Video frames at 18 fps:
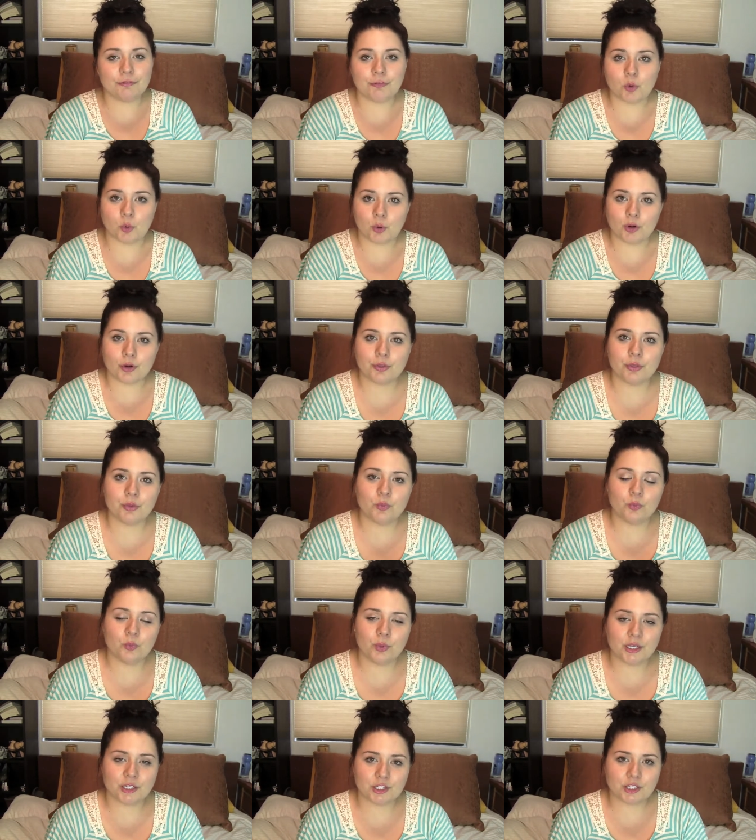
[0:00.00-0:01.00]
4th,
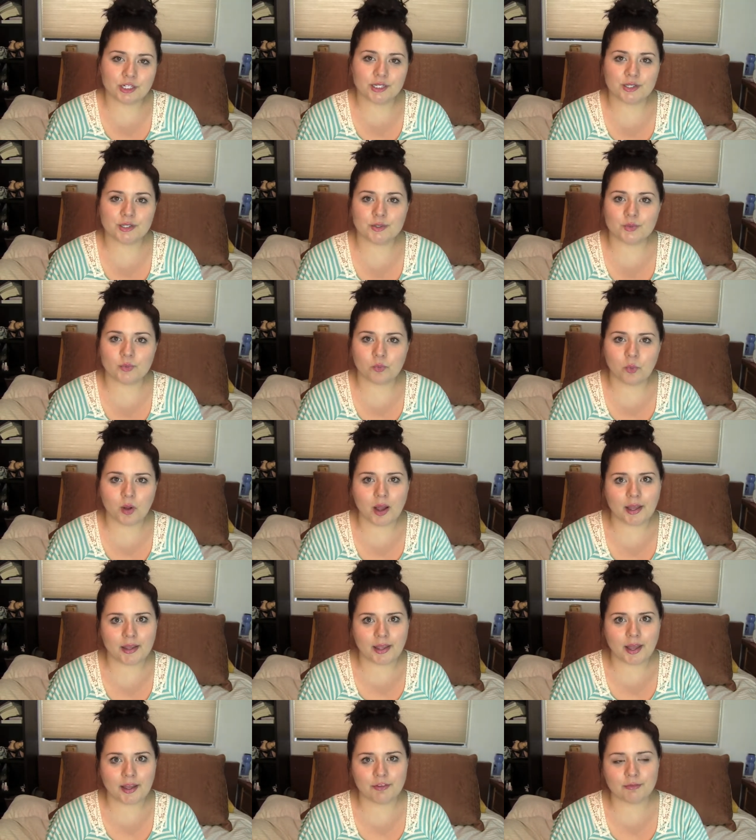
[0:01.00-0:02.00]
which is
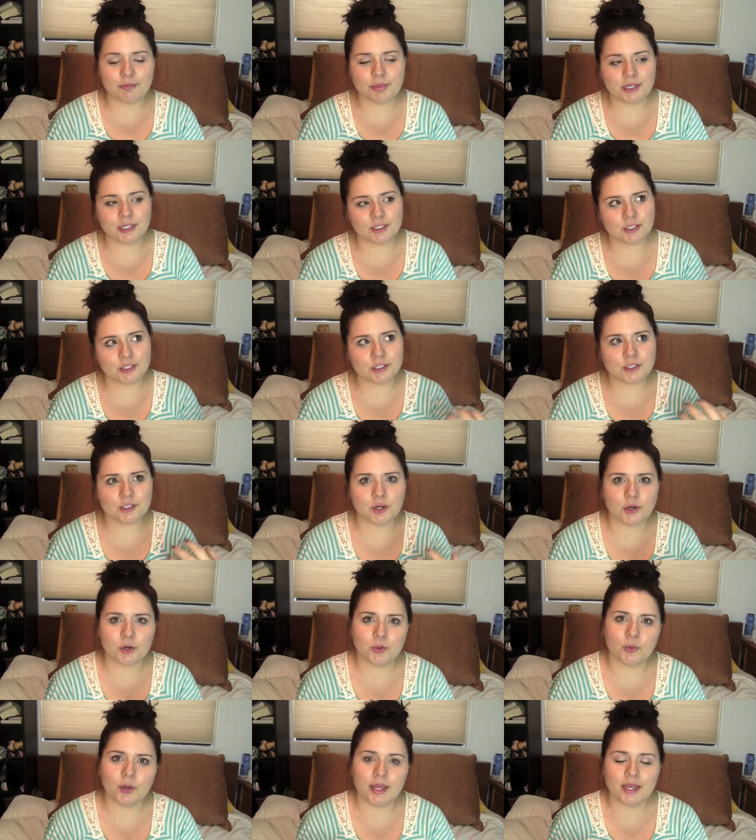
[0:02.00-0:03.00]
why I've been
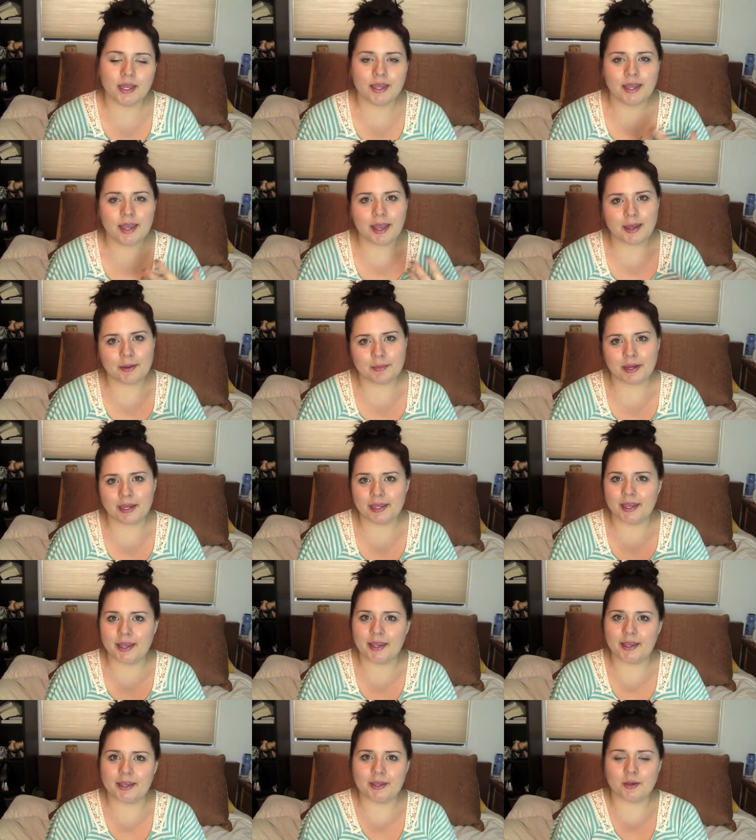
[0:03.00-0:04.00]
so
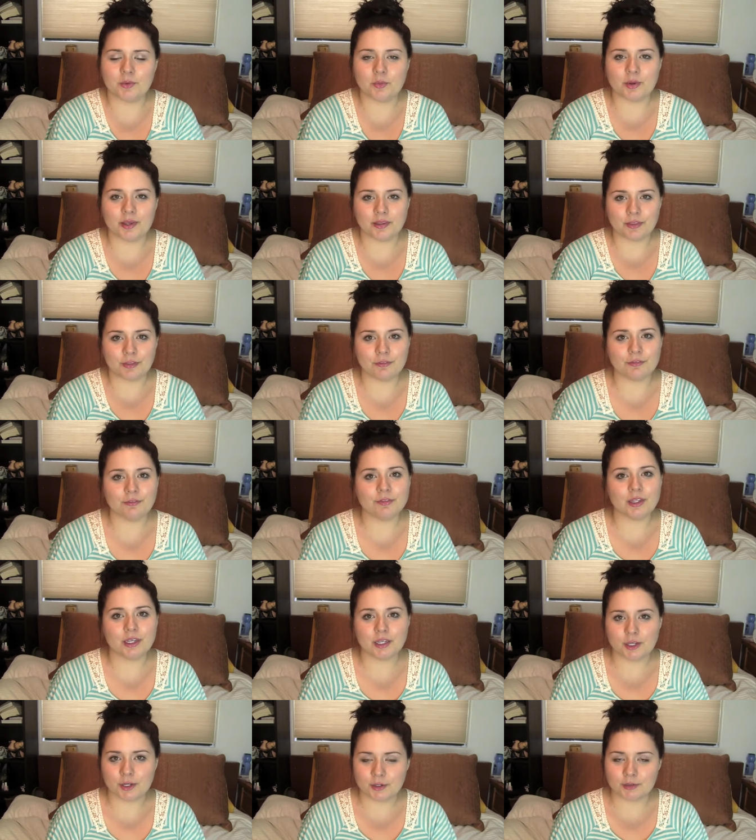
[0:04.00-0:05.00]
MIA with
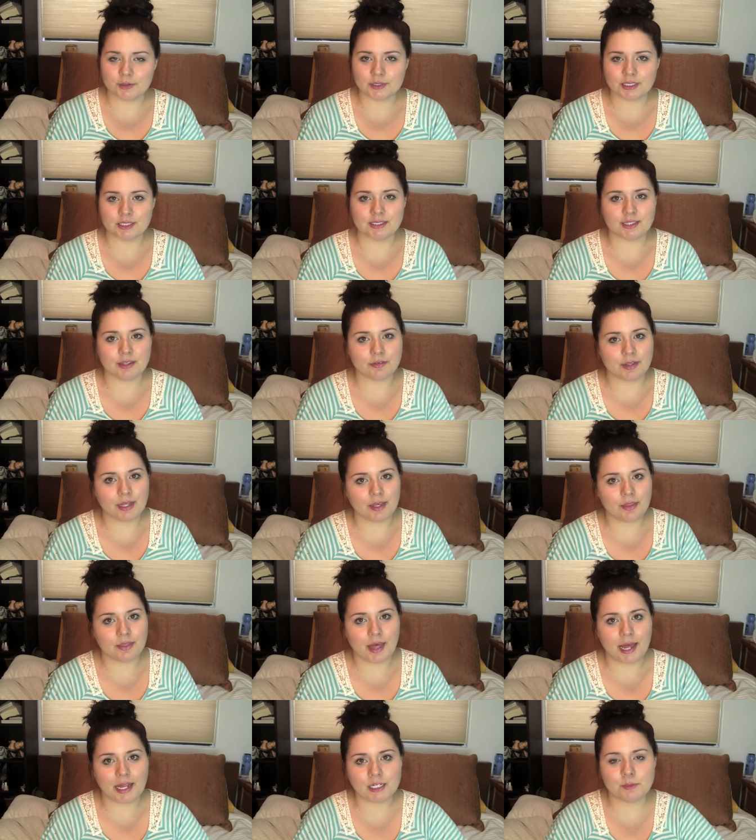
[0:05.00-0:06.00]
videos and stuff like
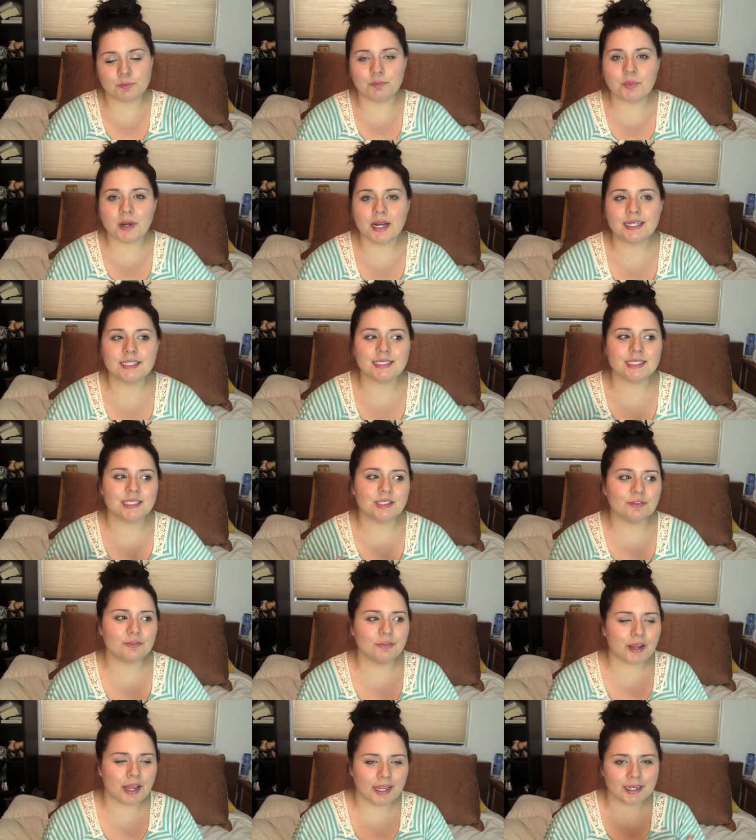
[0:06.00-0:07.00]
that. But it's
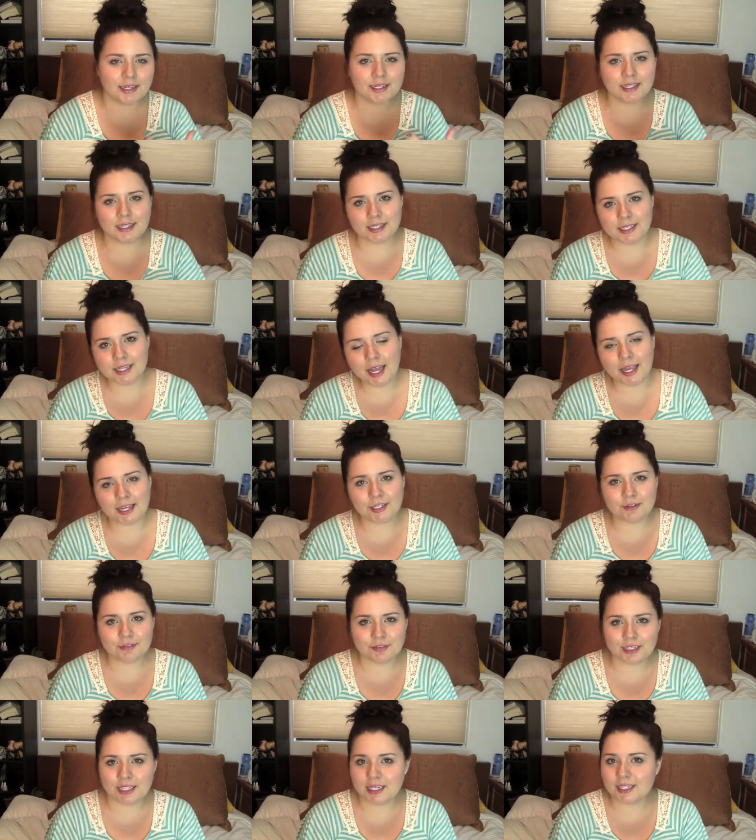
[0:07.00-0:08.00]
finally kind
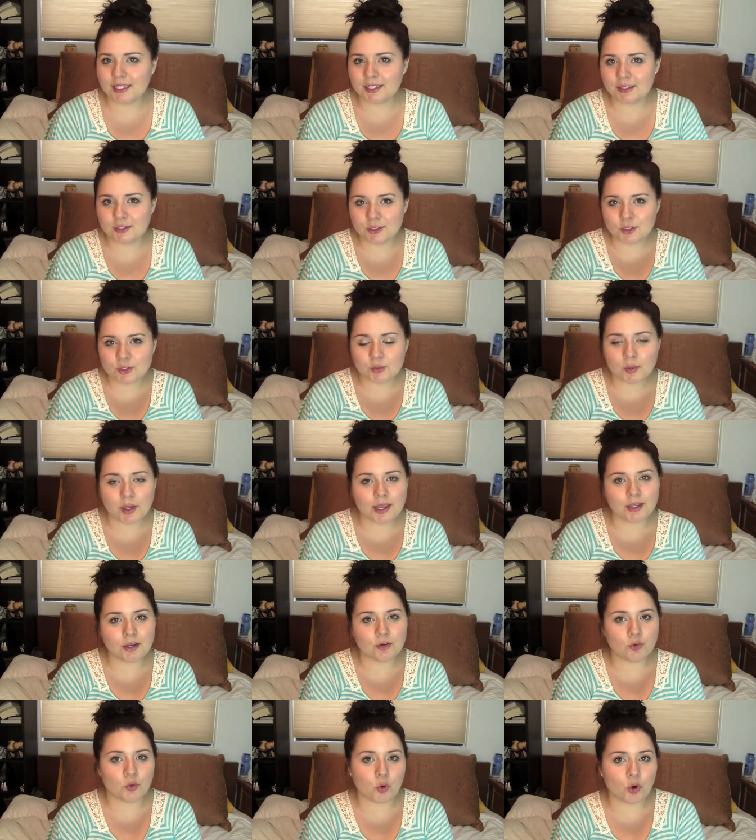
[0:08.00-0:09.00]
of getting into
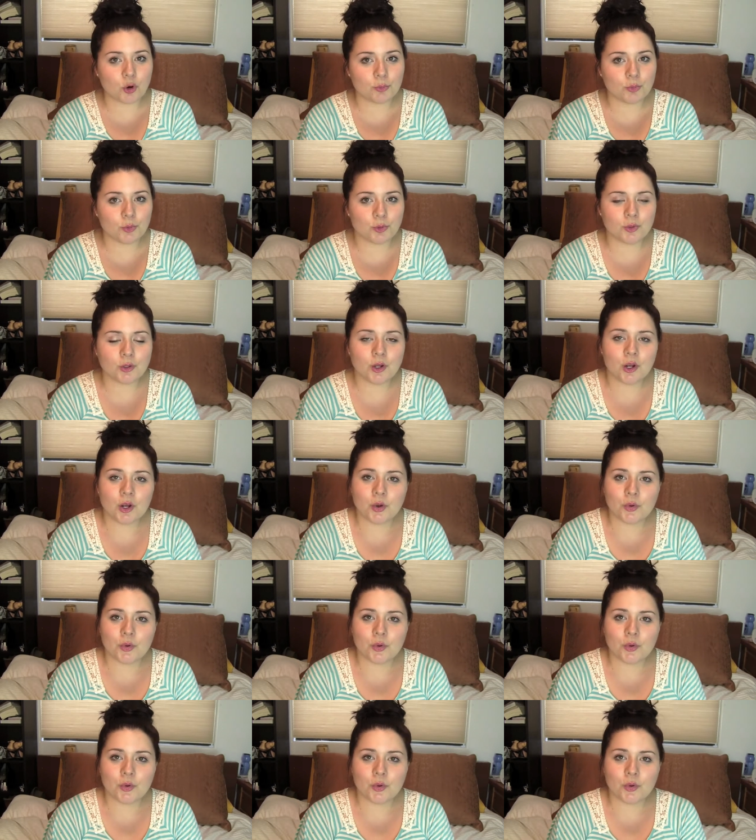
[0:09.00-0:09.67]
a normal